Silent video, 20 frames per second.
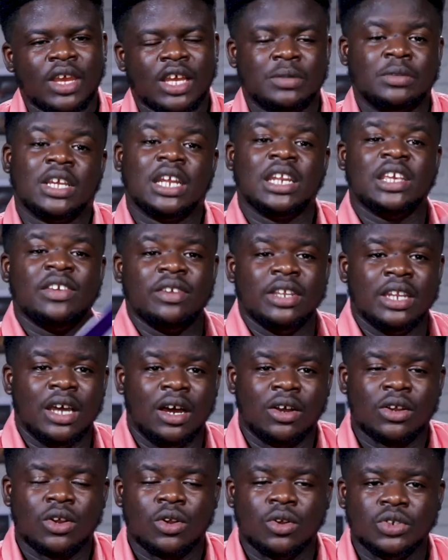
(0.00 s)
especially in
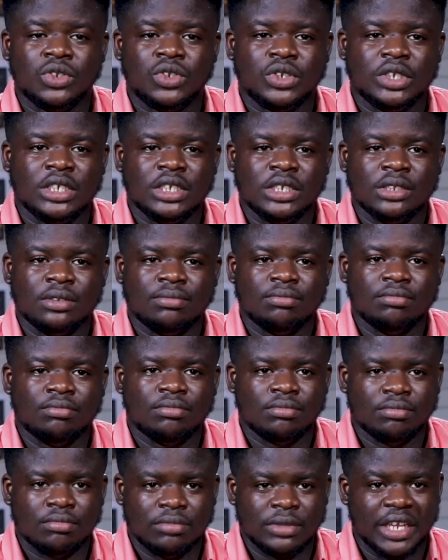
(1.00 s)
our country,
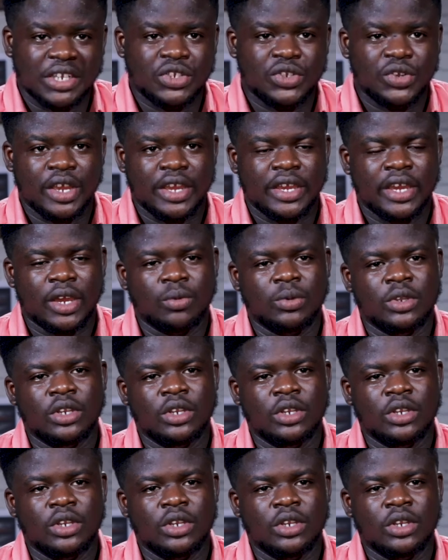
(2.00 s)
Nigeria here,